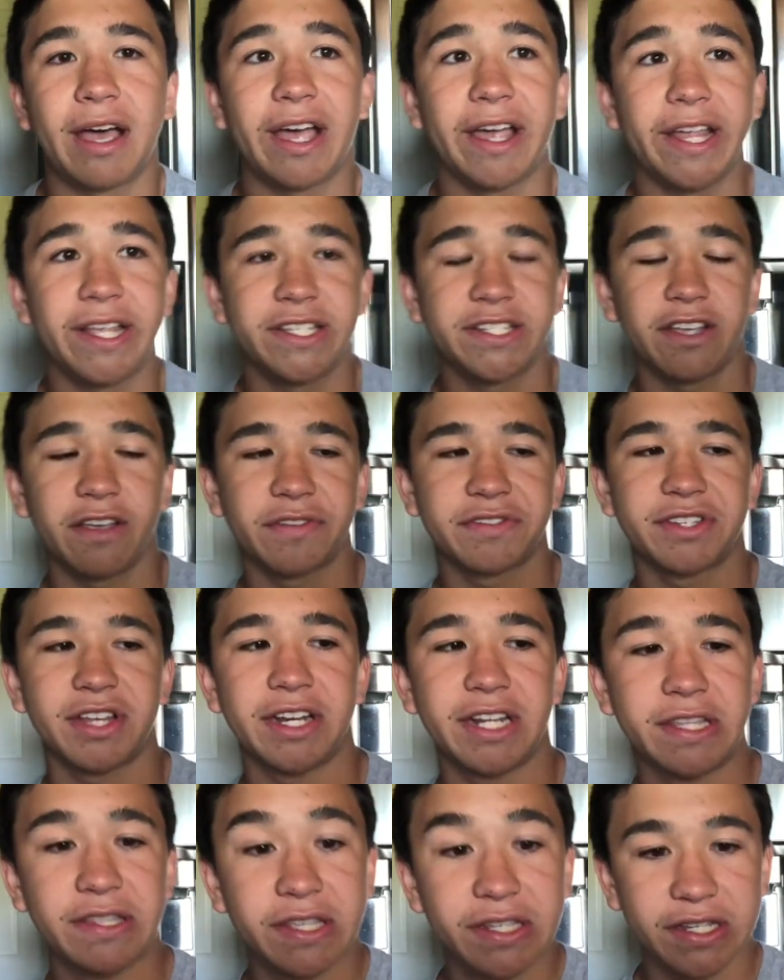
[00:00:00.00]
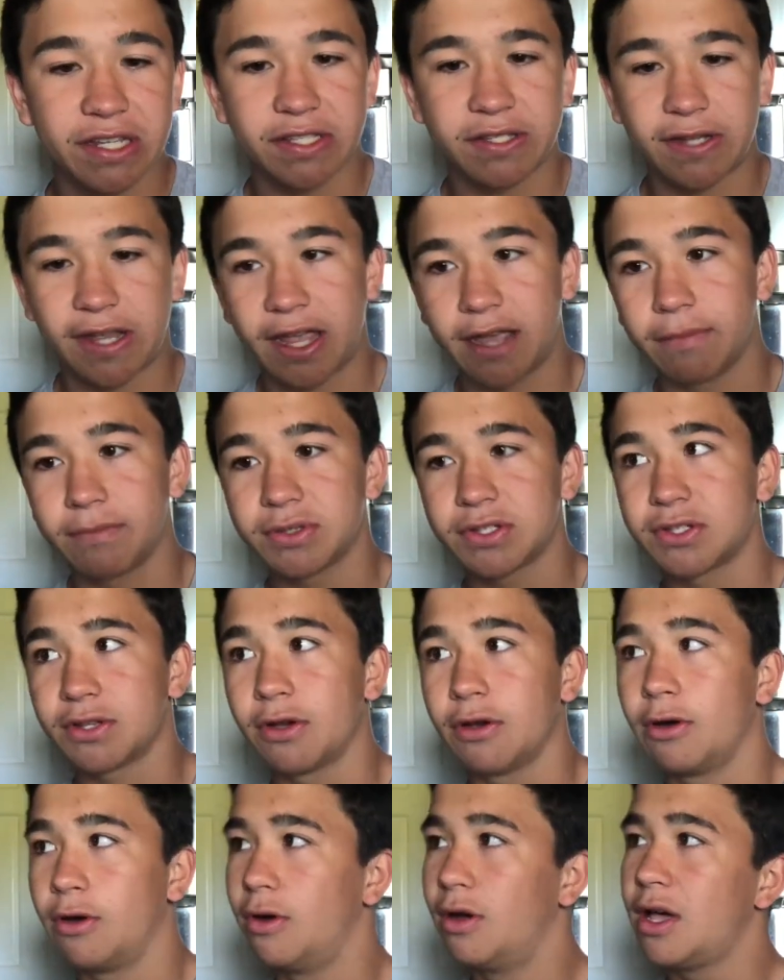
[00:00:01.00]
I self-studied this exam,
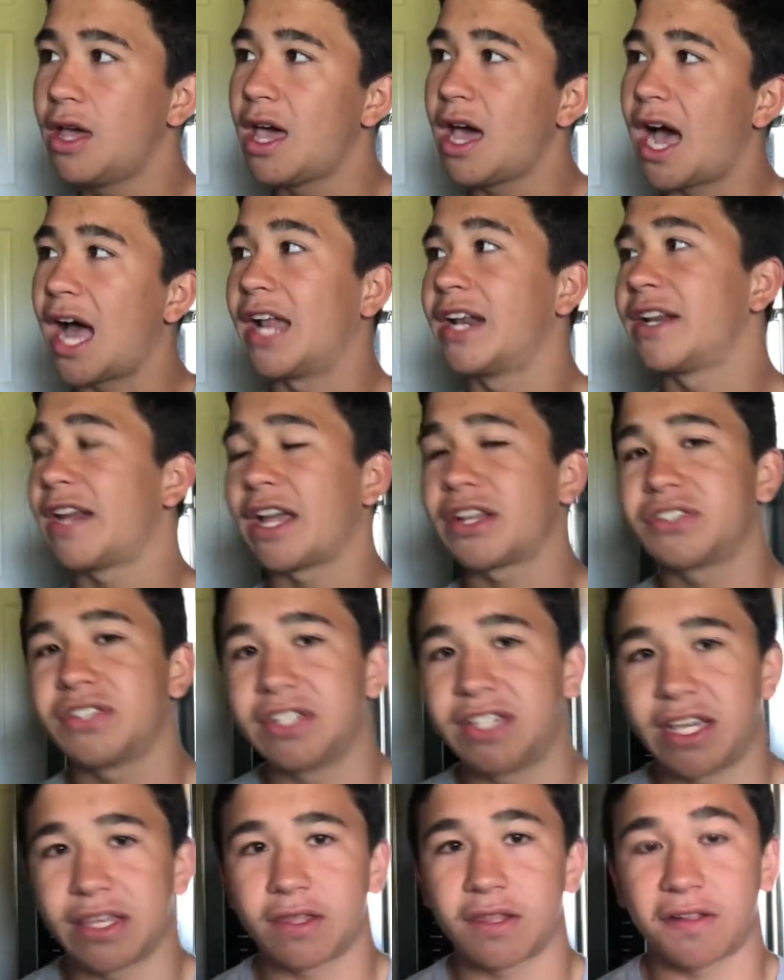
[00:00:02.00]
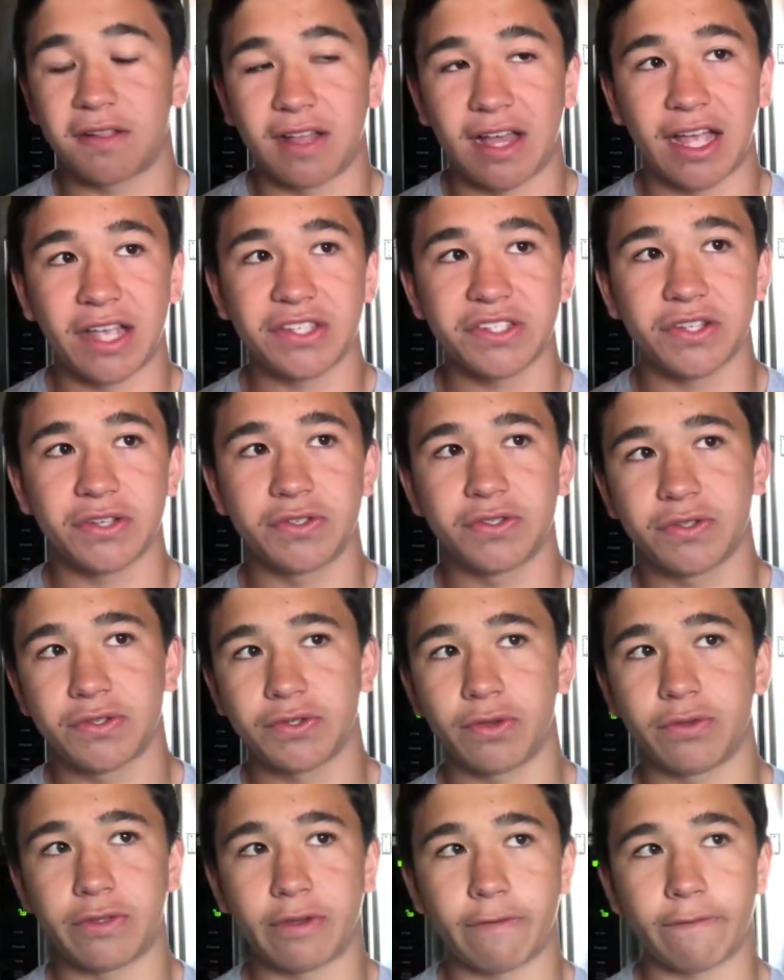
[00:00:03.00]
so I didn't actually take the class because
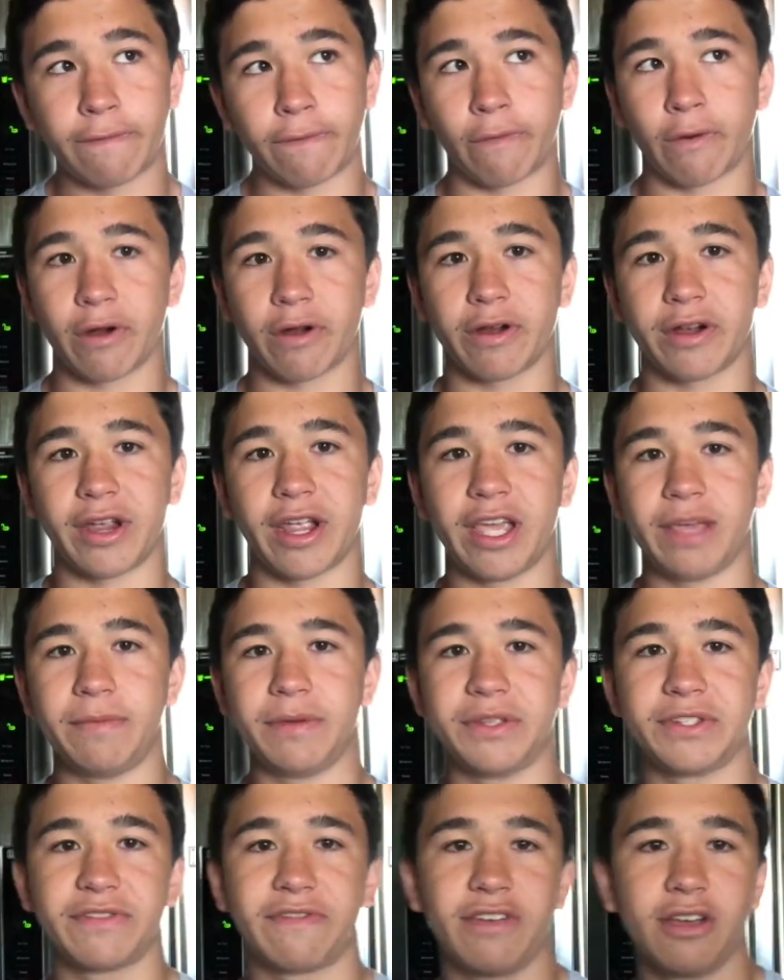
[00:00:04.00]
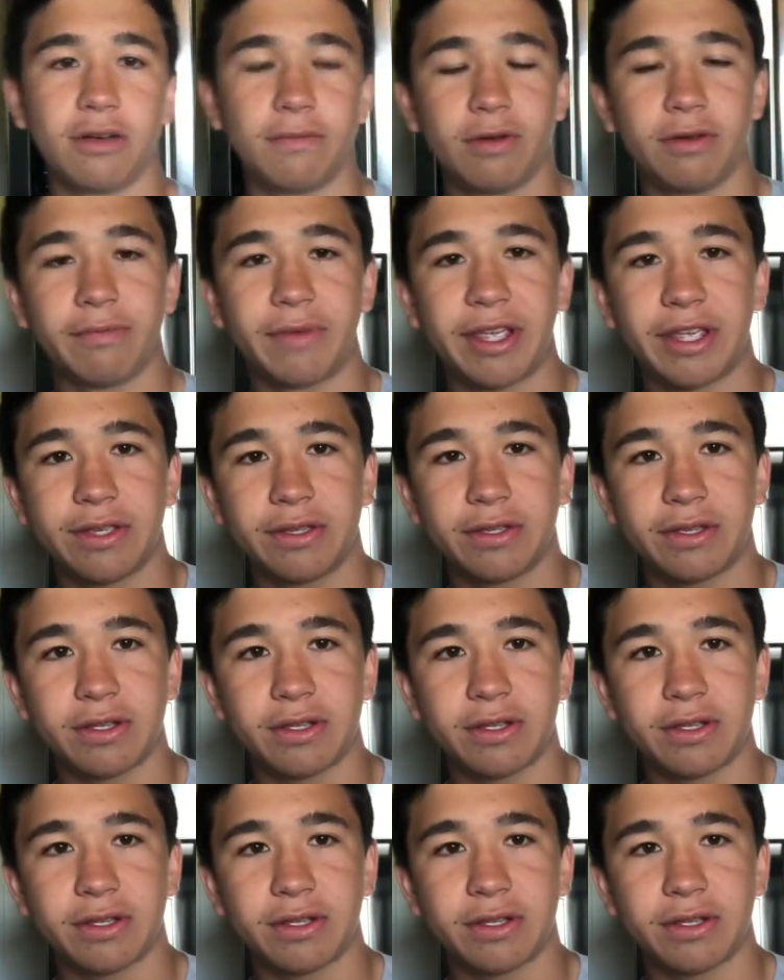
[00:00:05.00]
there's only 4 APs available in my